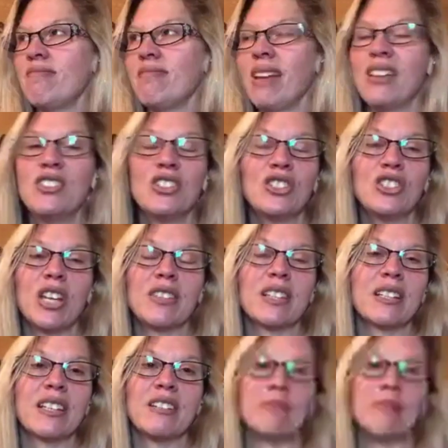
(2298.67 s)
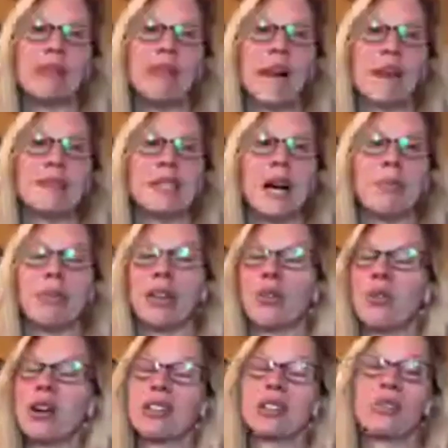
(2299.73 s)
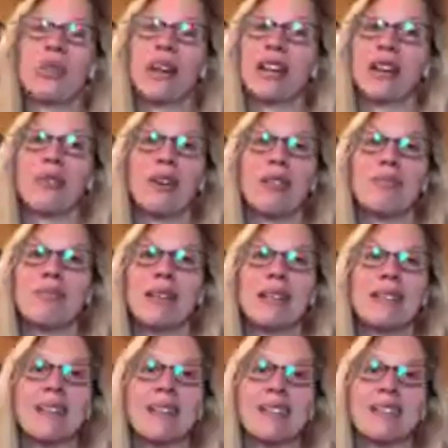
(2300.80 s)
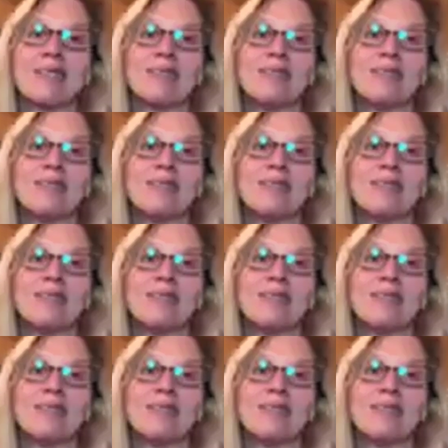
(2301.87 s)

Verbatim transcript: I just shut the lid of my laptop, and I walked away, and I went and made dinner.